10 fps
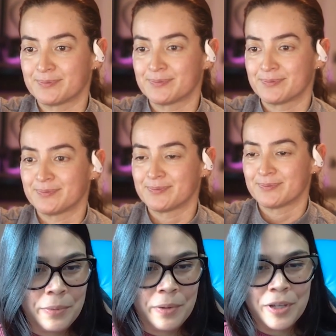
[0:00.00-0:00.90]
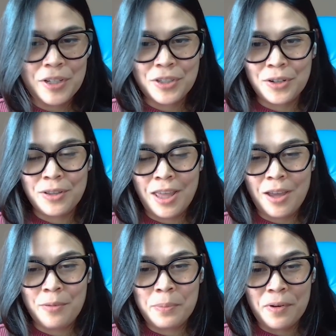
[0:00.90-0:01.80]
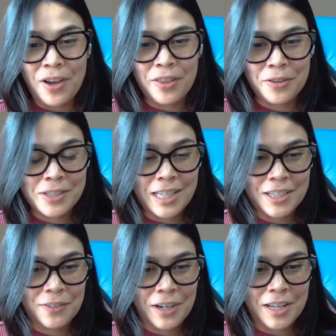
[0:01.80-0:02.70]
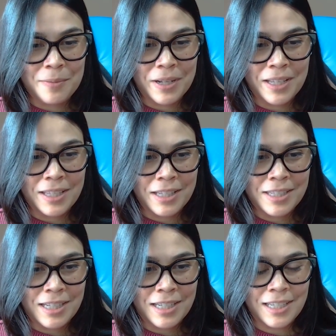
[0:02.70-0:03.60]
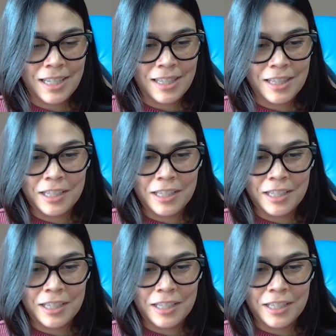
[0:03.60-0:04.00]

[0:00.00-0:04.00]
Of course, and we'll make sure that we provide those links for anybody listening in